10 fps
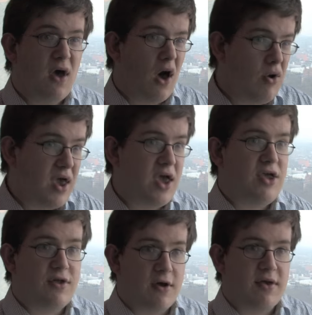Okay,
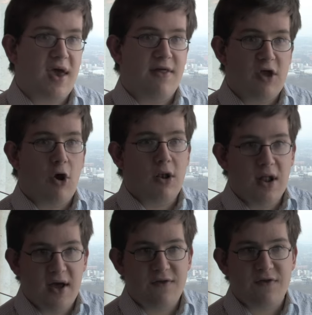you don't get the
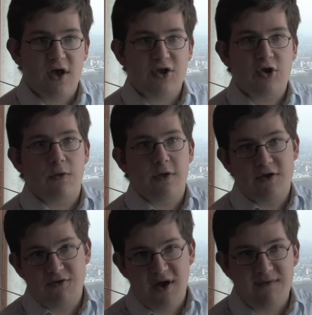online searching or the
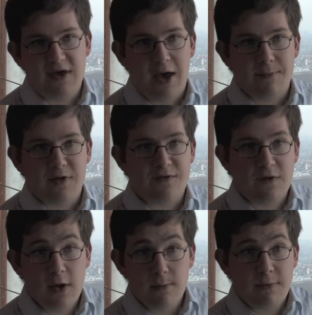traffic updates,
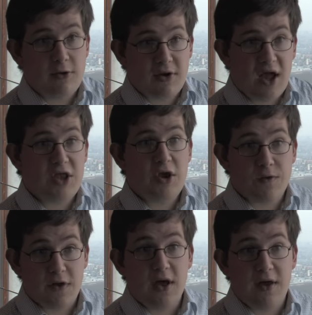but you can
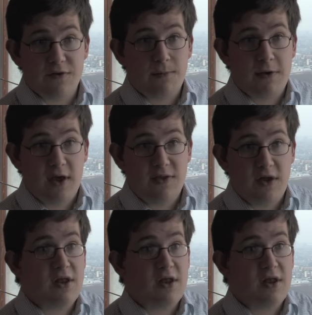use it as a PND.